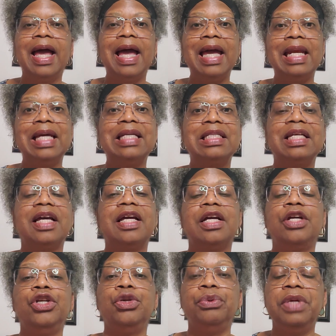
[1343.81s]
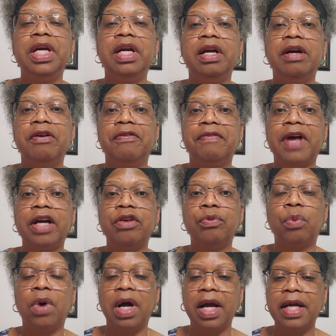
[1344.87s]
It is a unique flight of
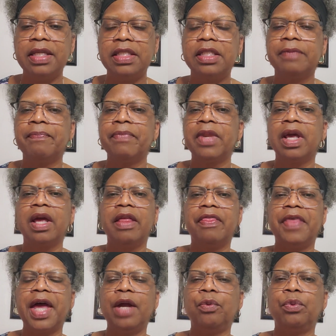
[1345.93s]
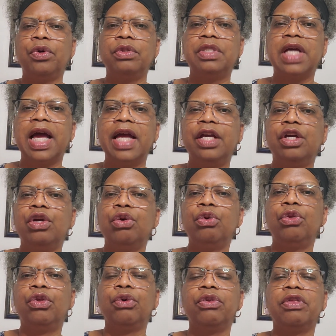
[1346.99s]
wines that will take
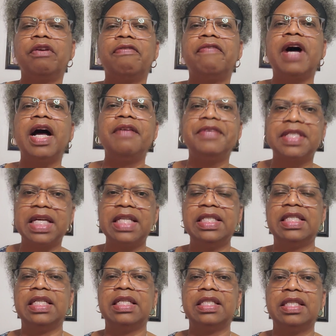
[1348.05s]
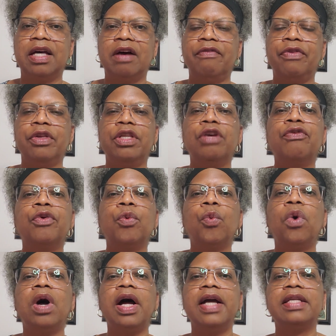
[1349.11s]
you through the 5 senses of the different
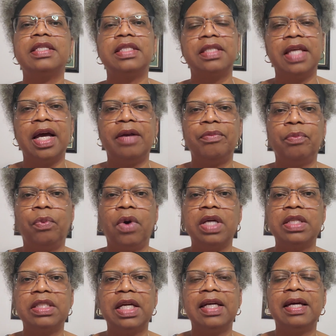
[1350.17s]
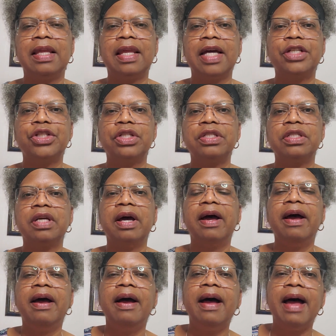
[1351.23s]
wines that Boisset Collections
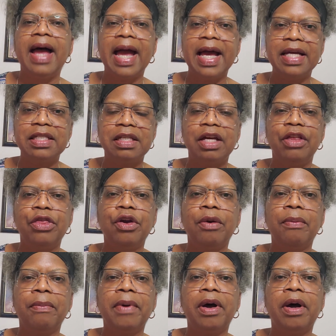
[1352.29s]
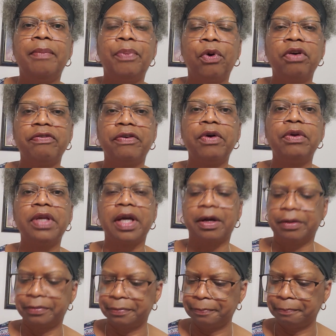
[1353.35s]
has in their portfolio.